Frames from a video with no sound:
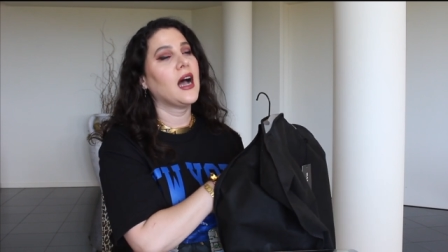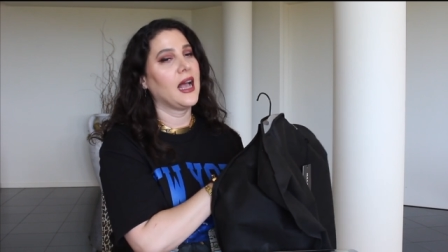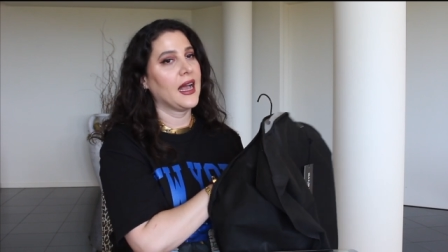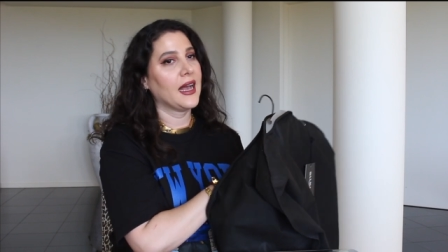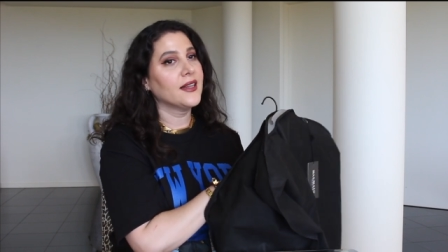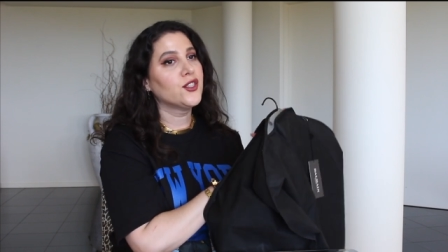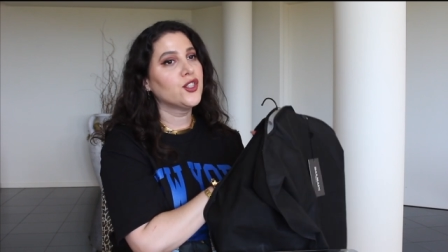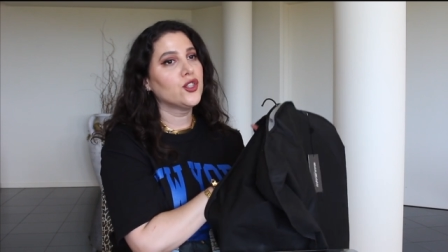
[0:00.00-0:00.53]
I
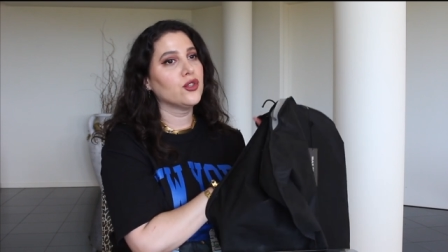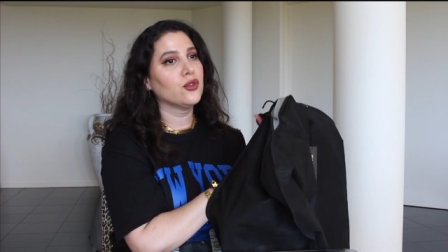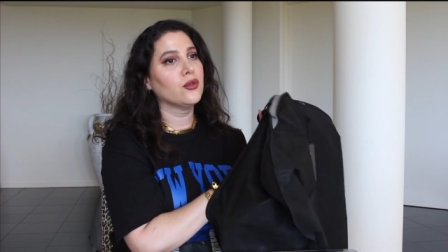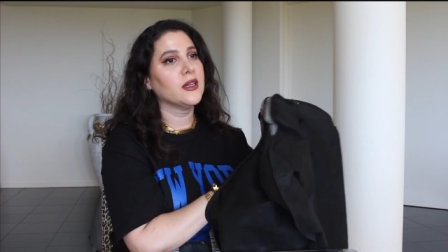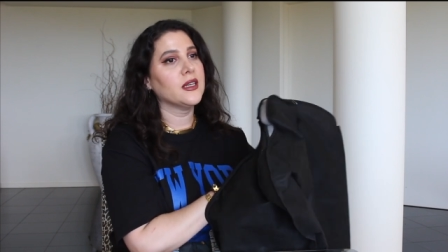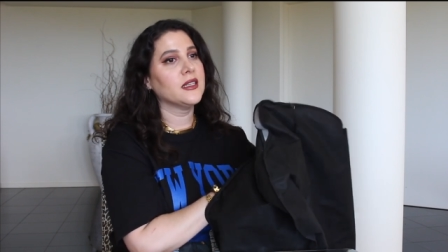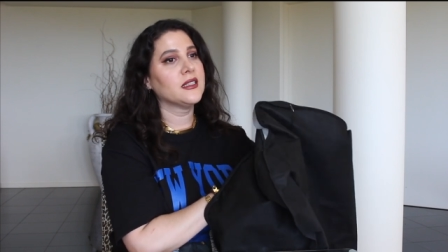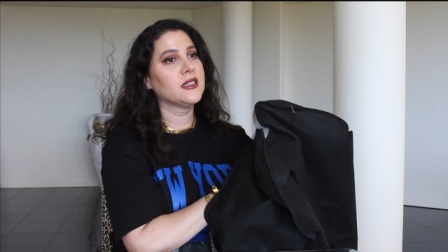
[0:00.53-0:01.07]
had to do
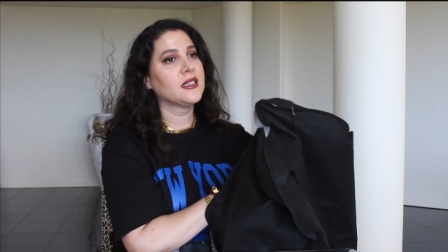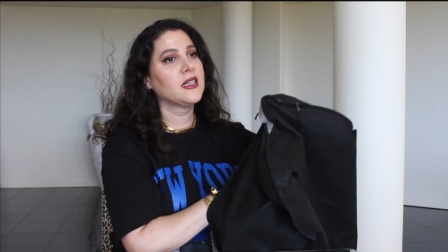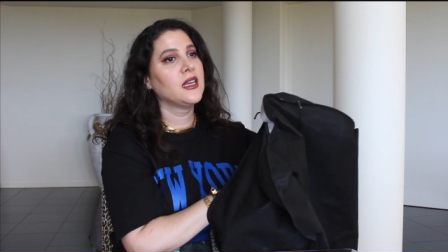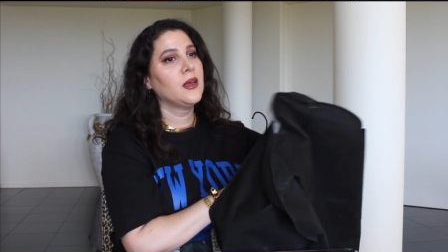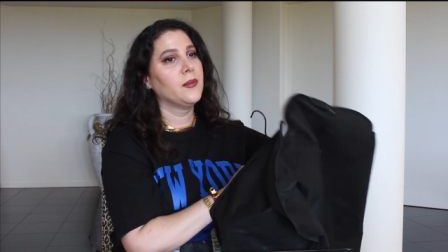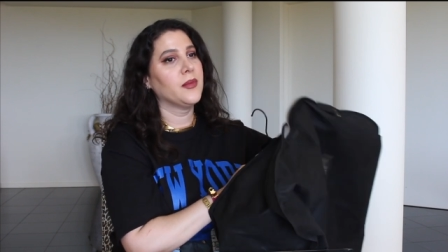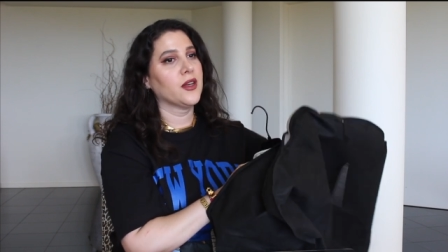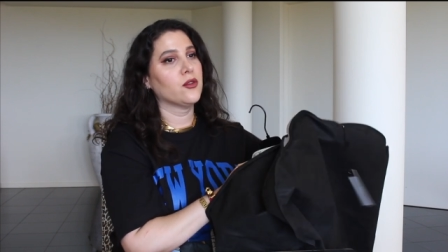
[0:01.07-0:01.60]
it
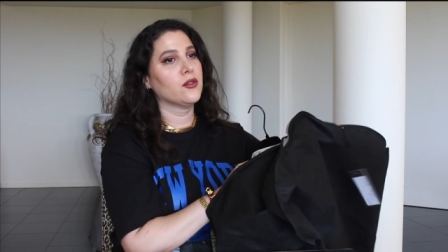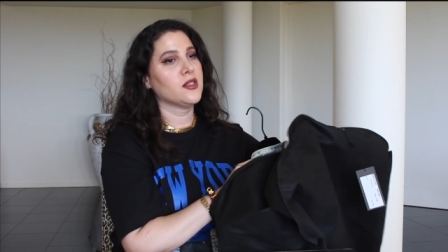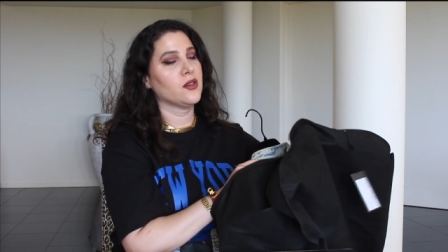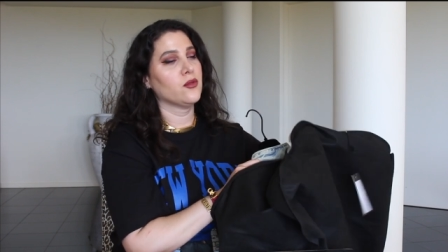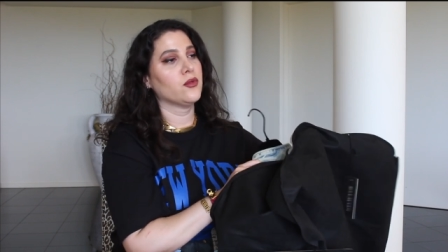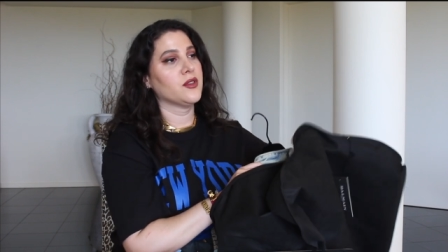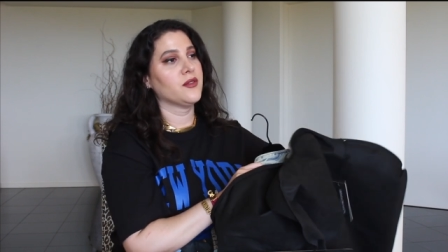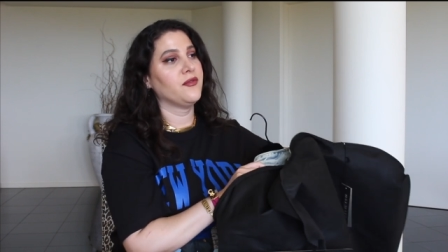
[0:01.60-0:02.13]
because
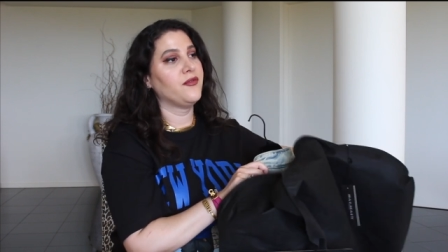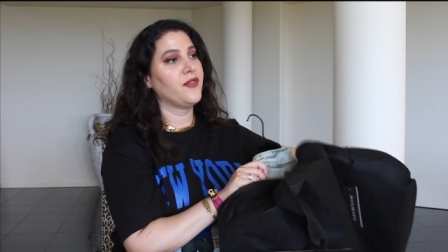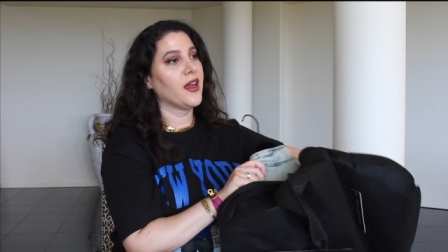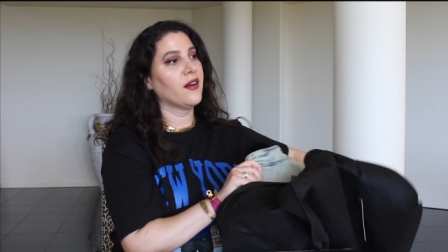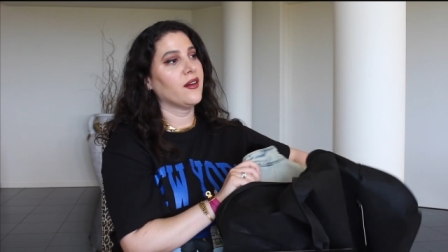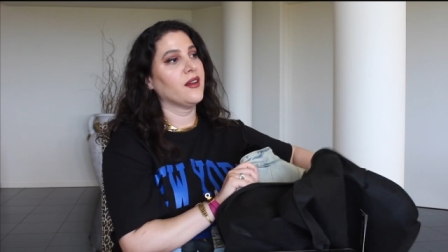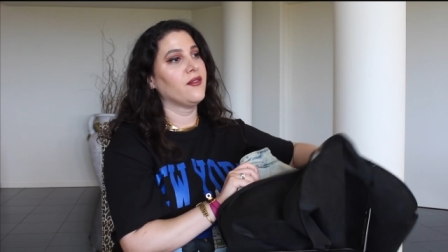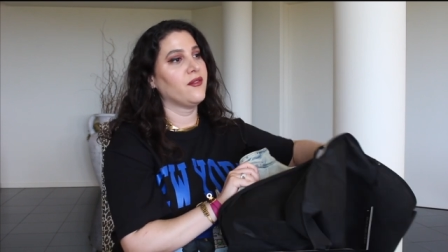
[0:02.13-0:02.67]
it was
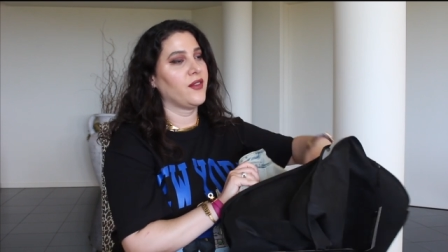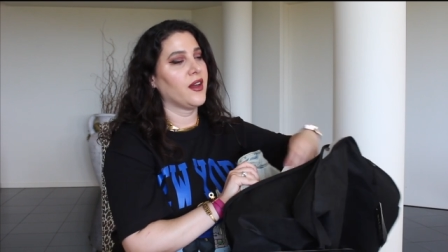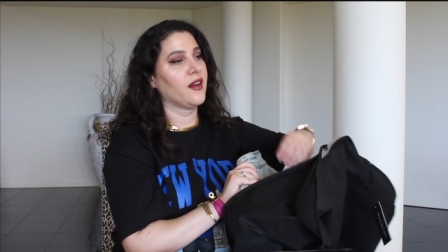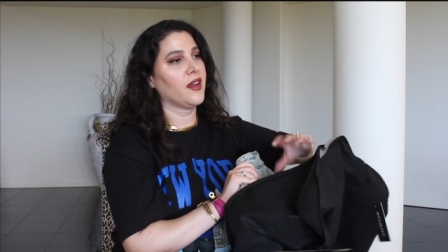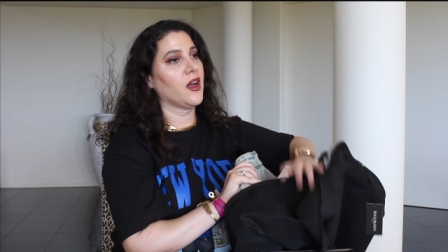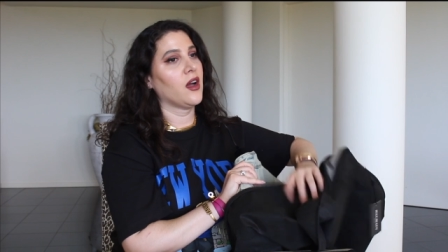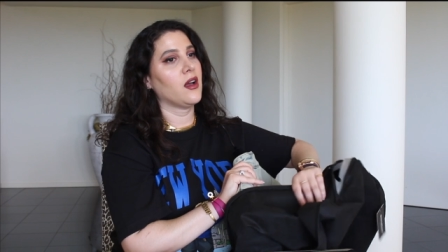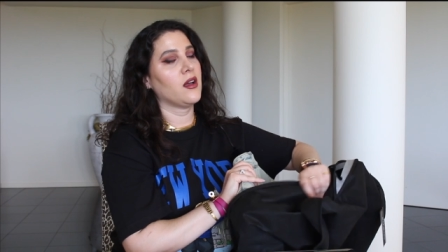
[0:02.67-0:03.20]
very,
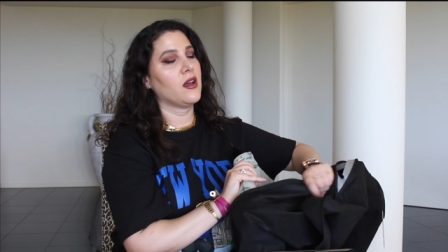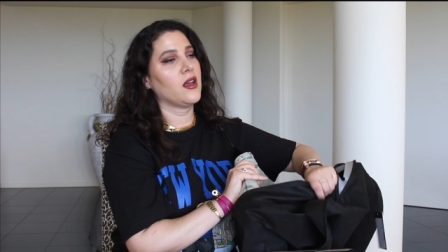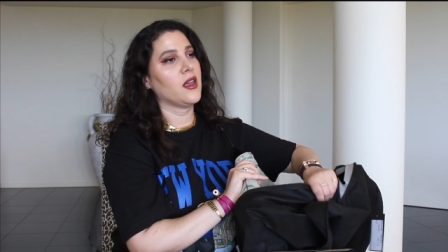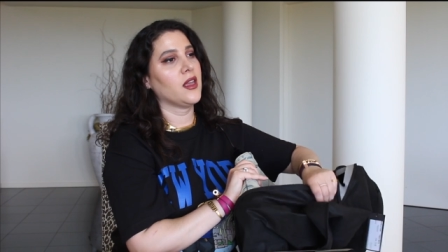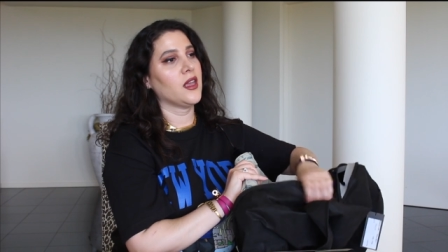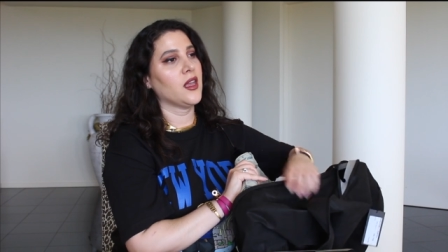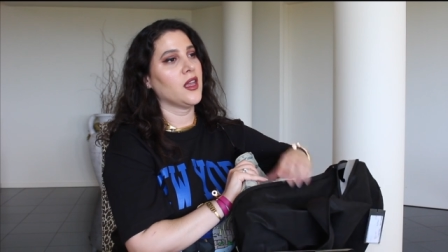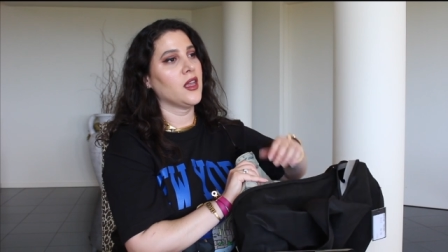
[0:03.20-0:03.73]
very
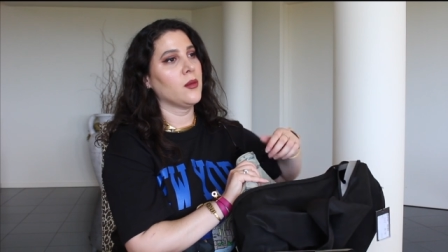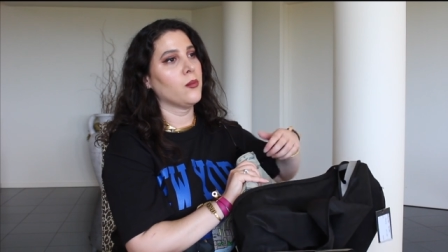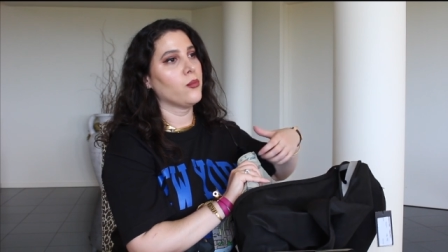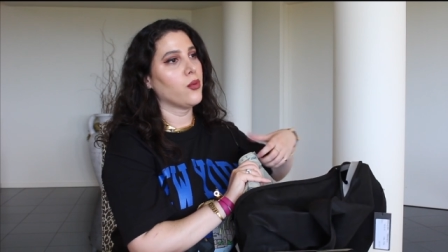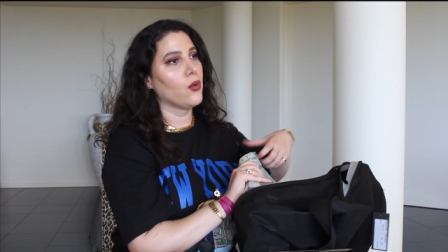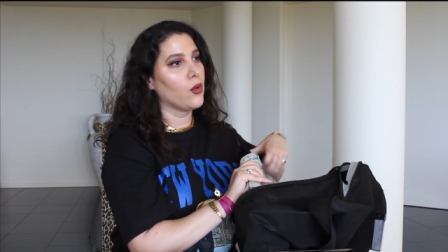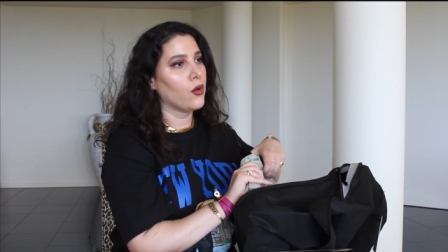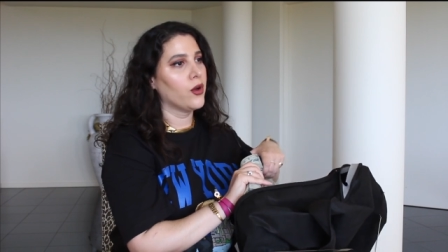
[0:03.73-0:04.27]

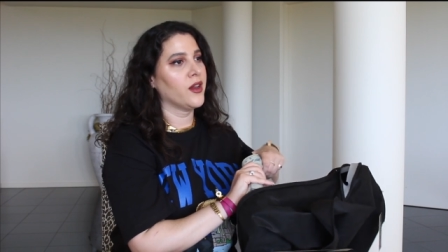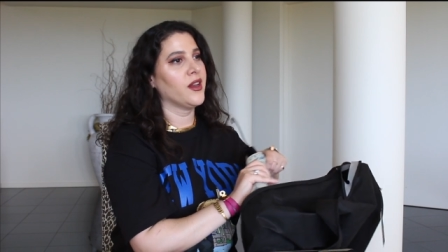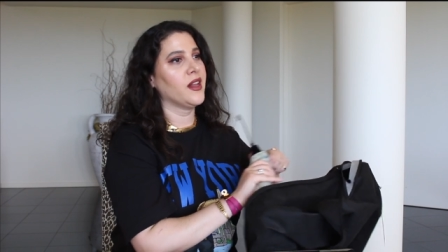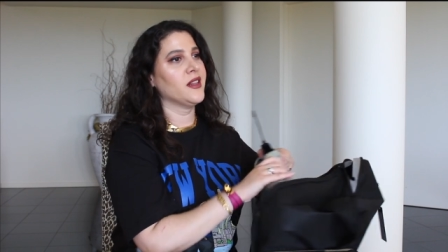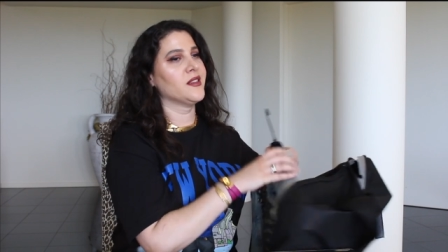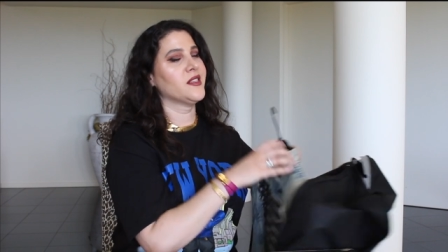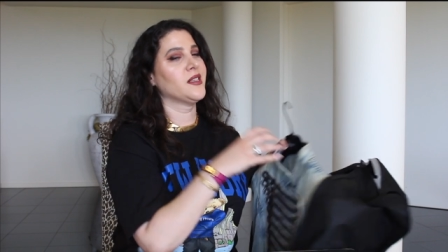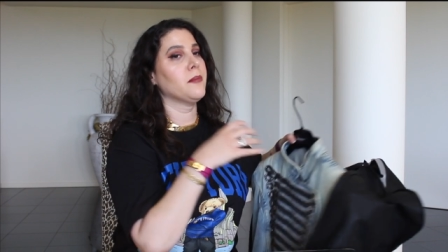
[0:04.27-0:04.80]
important
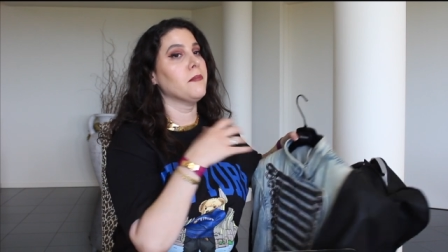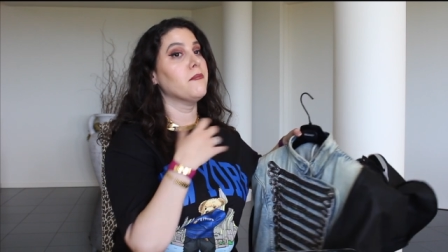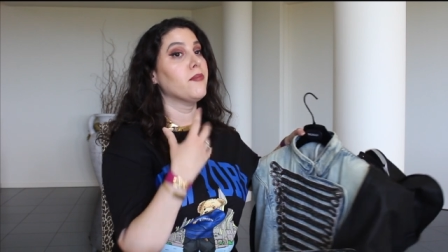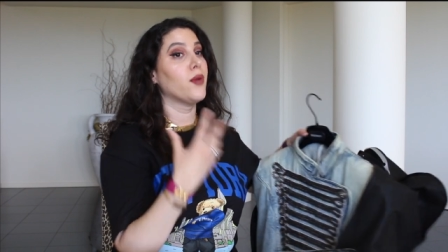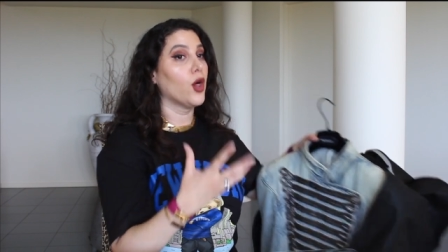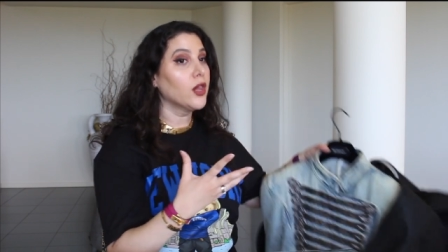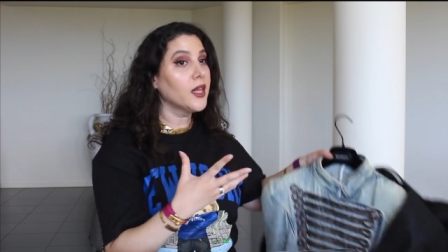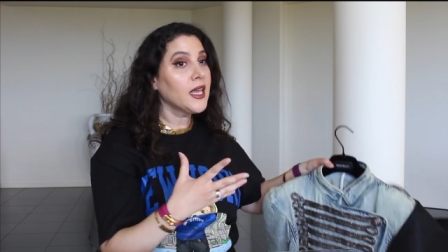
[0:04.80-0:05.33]
and
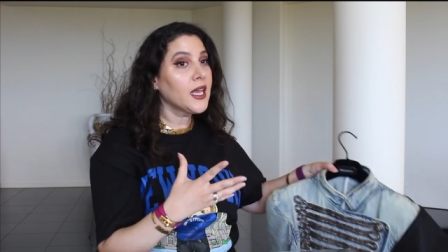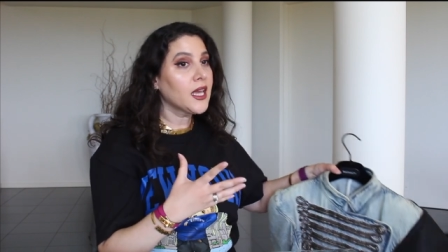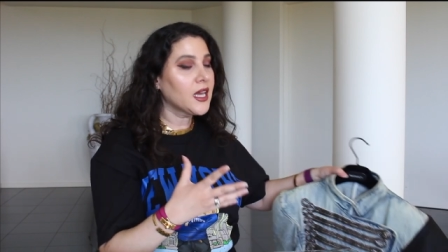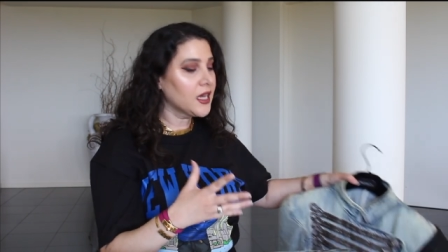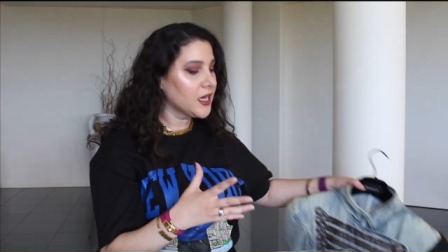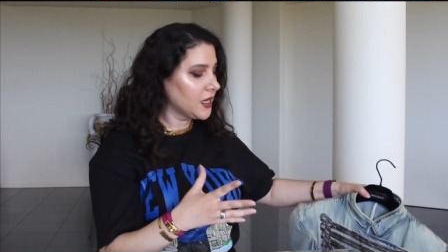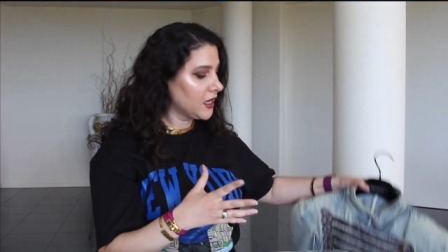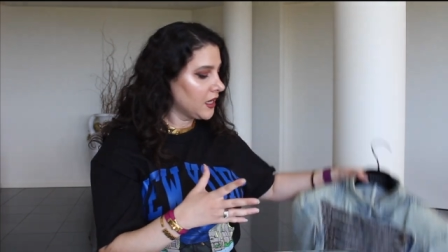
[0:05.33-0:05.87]
symbolic.